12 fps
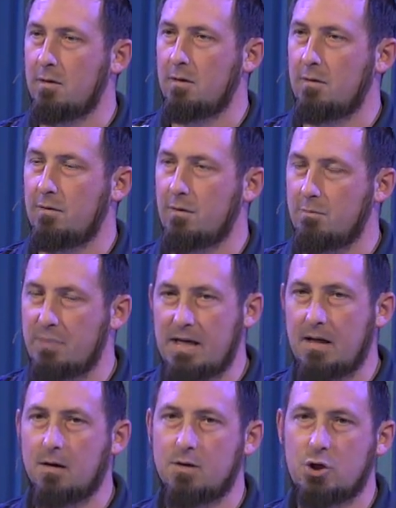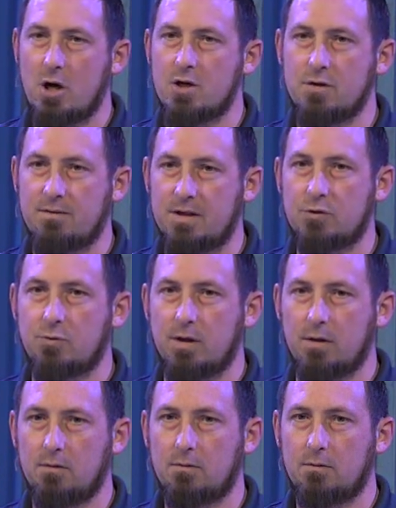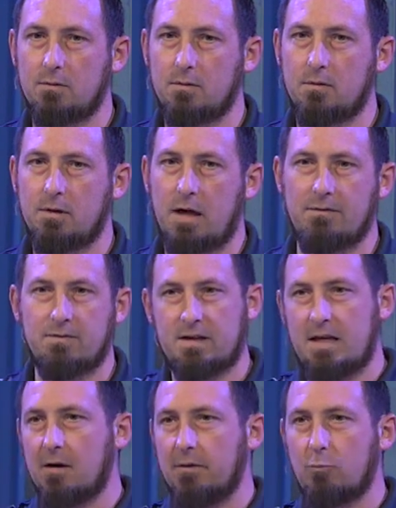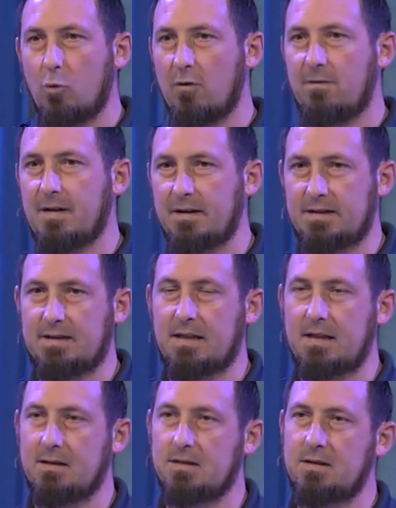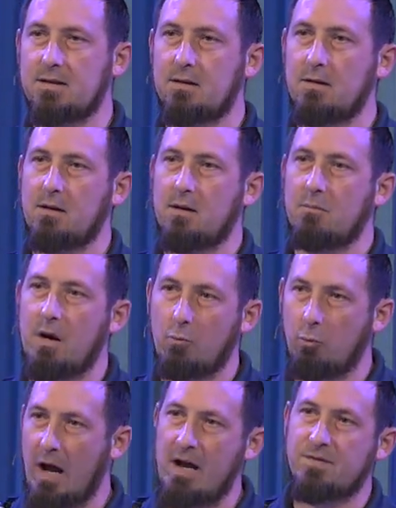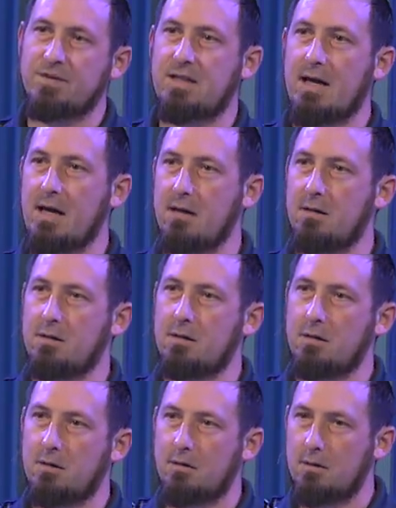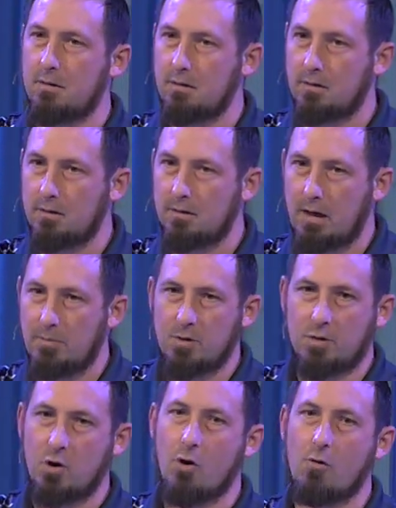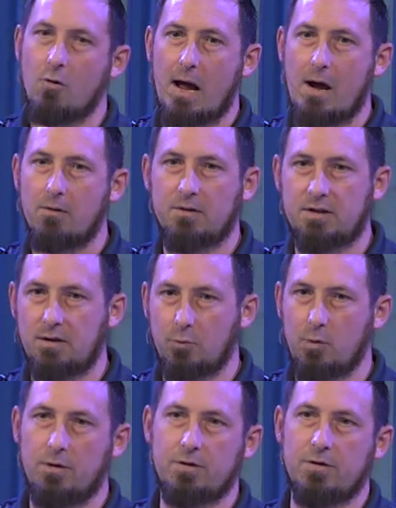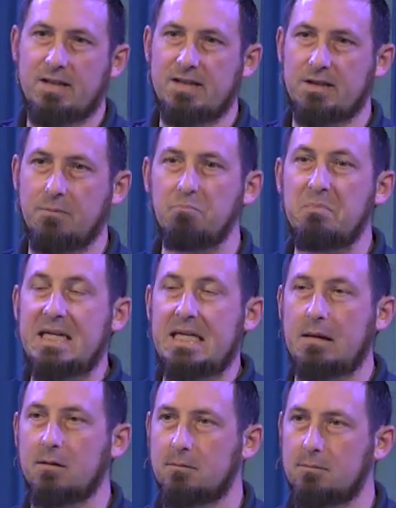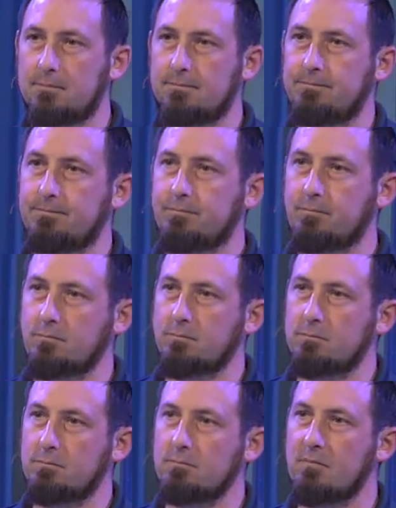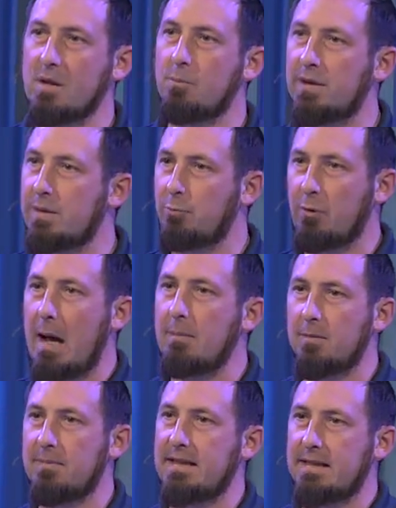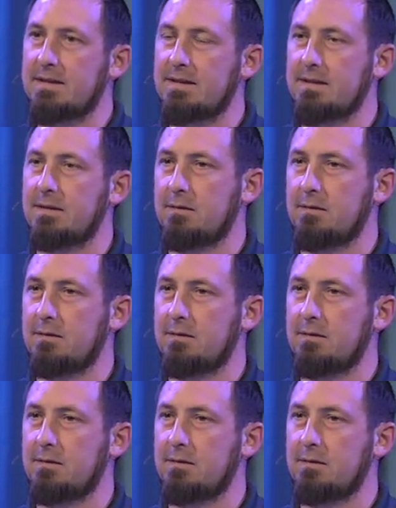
from being a judge of Israel. I've killed more Philistines. My wife's dead. I'm going to go out into the wilderness and be. But the problem is